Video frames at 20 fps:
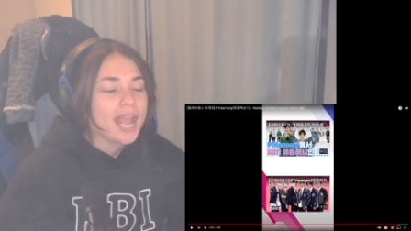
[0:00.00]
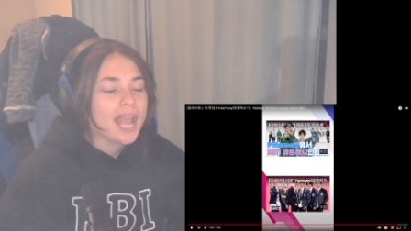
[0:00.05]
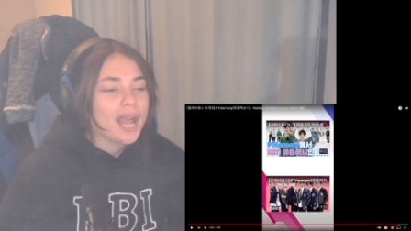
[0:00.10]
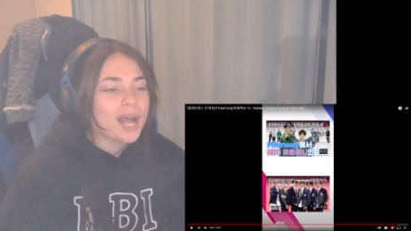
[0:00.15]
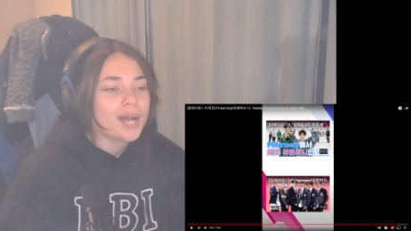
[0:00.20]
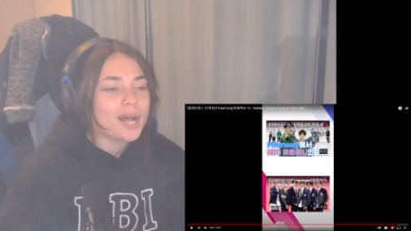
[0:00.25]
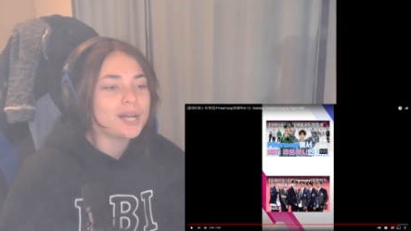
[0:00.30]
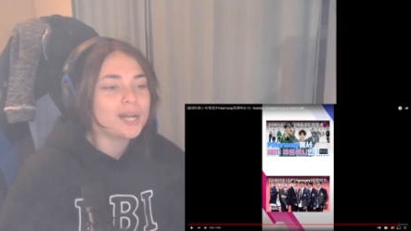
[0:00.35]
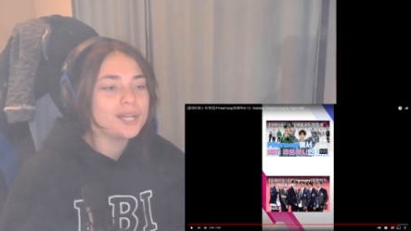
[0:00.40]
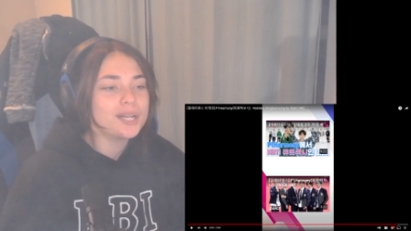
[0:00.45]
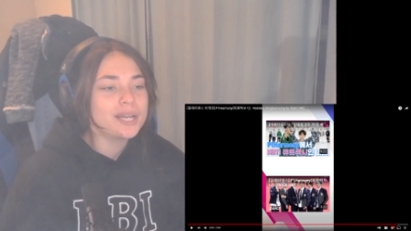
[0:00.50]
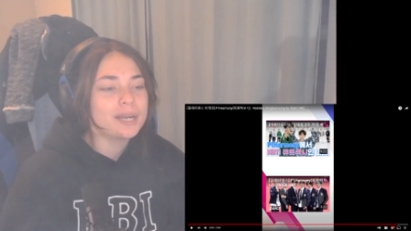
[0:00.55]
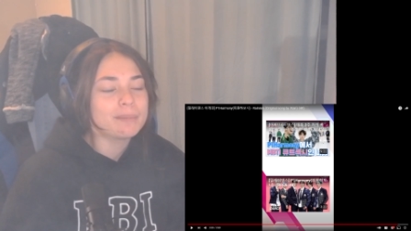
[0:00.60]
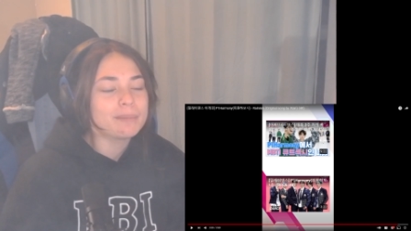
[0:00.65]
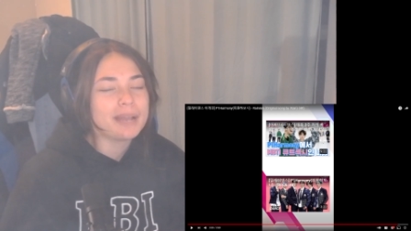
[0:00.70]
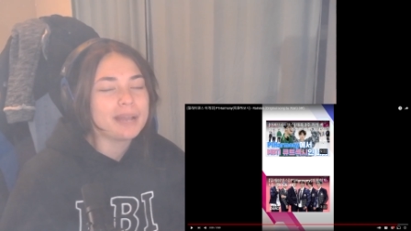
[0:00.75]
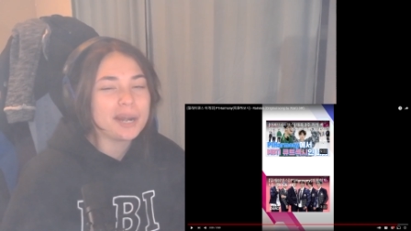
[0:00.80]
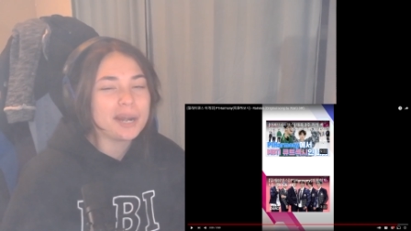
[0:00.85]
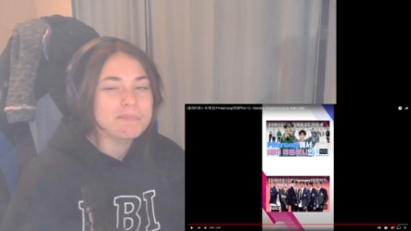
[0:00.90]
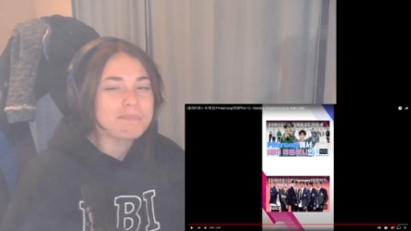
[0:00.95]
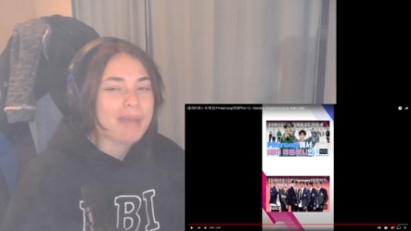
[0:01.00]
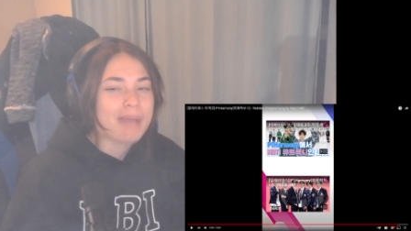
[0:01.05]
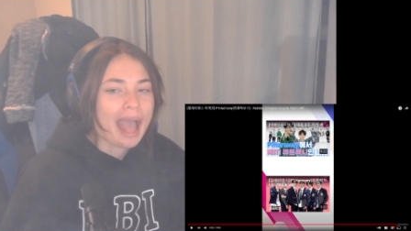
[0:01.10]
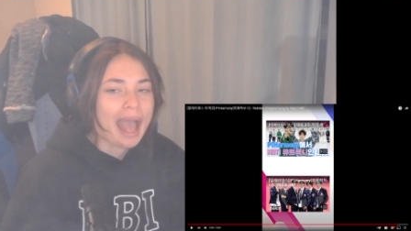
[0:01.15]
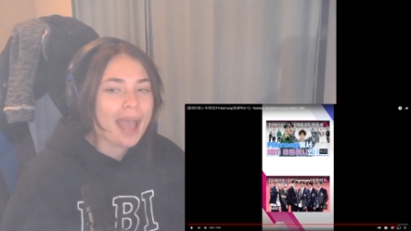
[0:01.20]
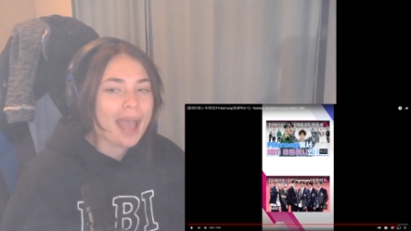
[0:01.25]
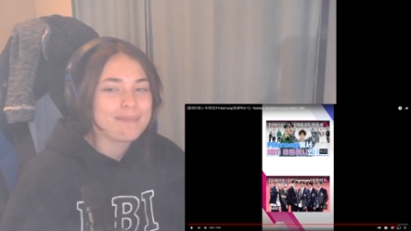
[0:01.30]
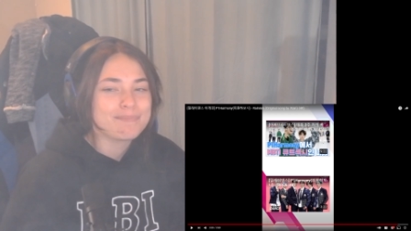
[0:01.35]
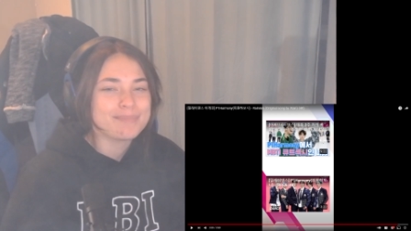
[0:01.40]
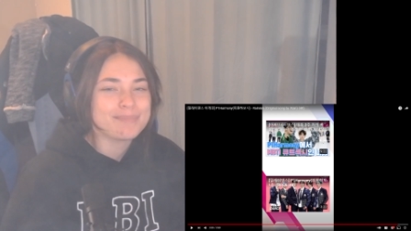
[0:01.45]
Oh, and I'm kind of
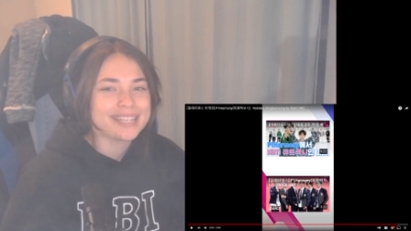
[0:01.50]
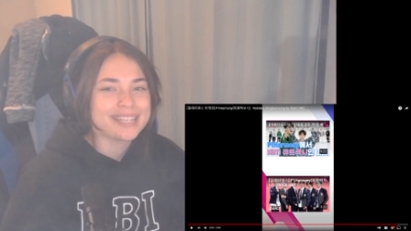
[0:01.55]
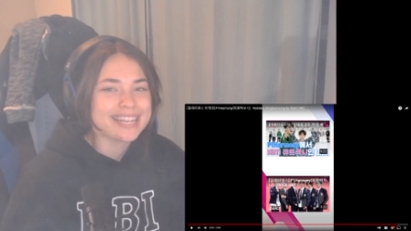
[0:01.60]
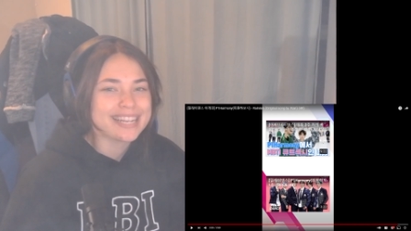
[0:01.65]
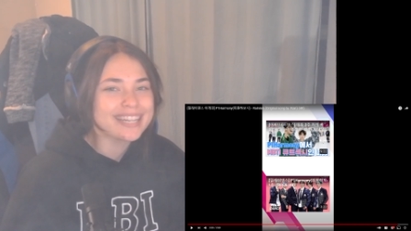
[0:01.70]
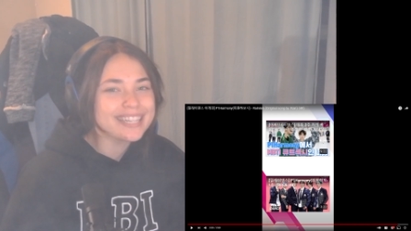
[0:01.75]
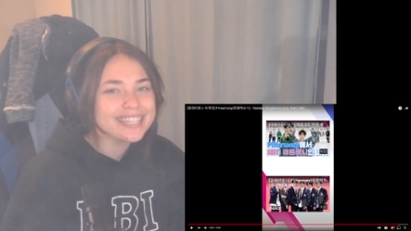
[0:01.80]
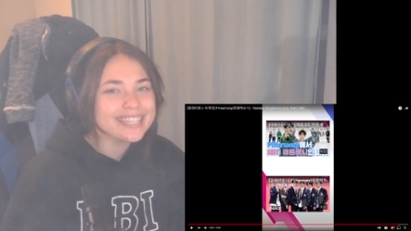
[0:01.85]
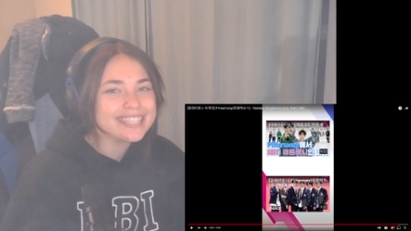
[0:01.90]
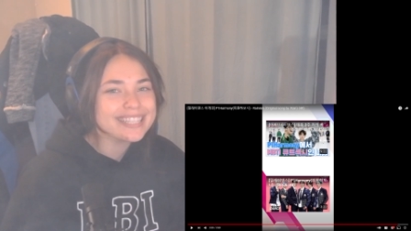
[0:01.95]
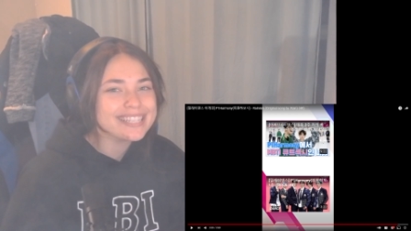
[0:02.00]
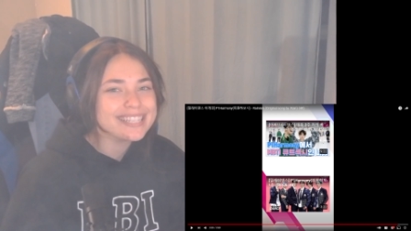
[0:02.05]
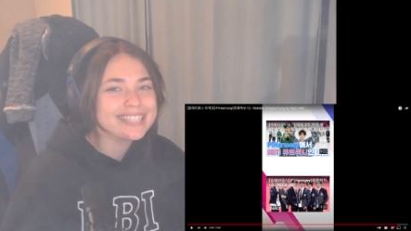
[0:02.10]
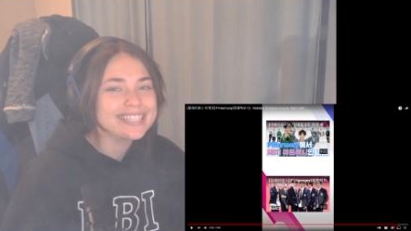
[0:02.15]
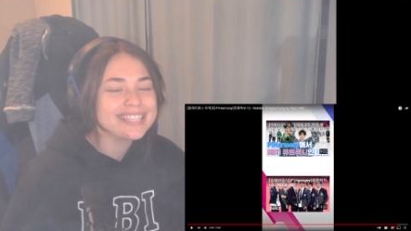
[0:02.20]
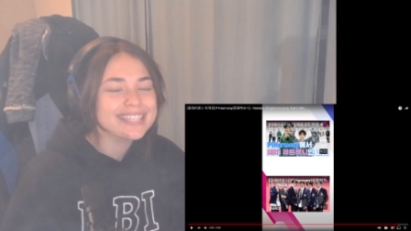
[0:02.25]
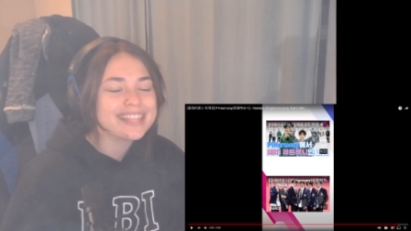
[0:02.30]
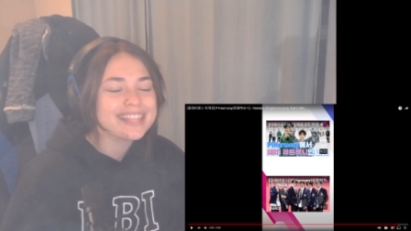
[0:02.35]
mad because